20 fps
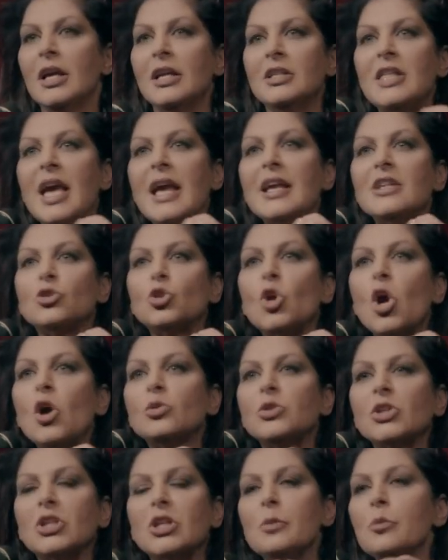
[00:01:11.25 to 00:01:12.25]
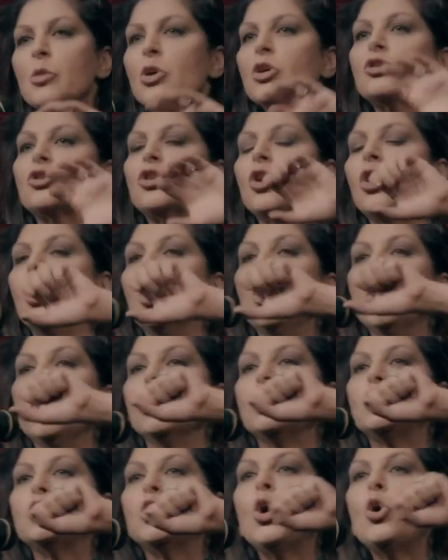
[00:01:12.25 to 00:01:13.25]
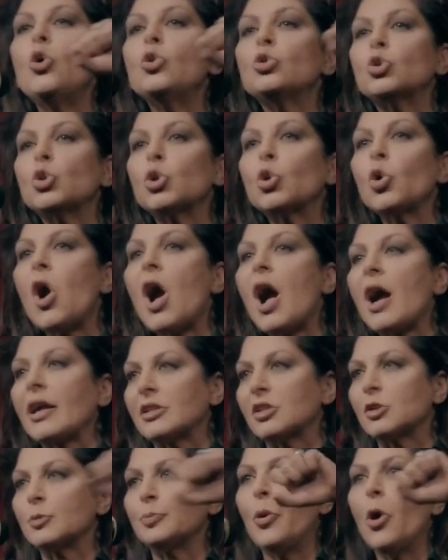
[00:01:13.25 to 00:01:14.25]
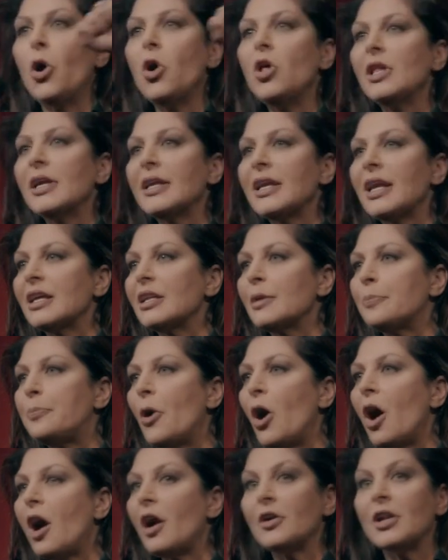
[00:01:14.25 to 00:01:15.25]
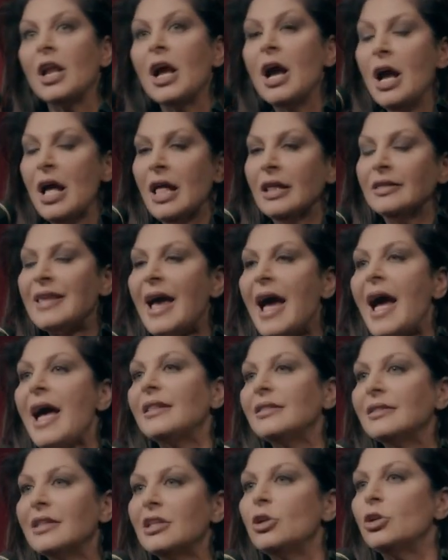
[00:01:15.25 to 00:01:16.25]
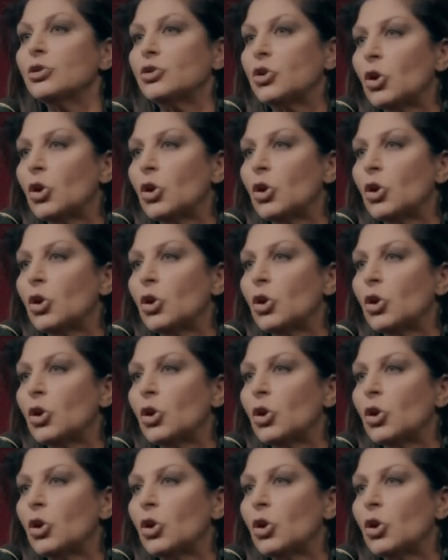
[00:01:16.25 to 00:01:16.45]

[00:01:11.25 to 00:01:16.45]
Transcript: They showed the commercial, two trucks pulling it apart. That little